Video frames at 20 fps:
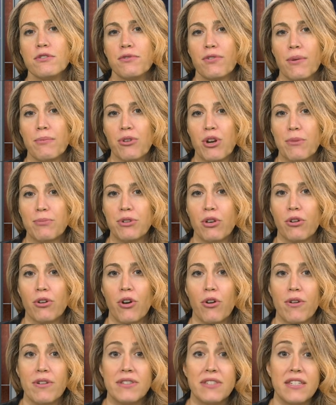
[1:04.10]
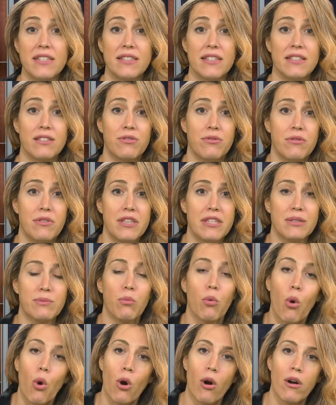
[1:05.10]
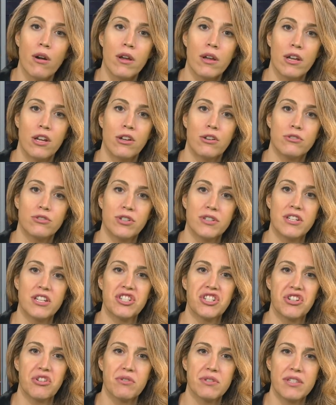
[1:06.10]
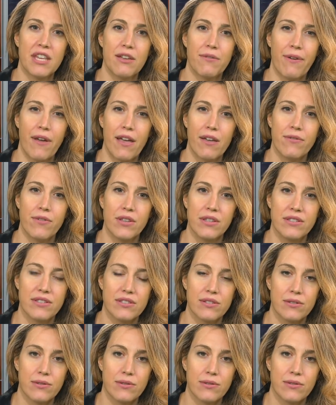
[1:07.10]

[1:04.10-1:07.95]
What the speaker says: from cryptocurrencies into these more traditional safe havens?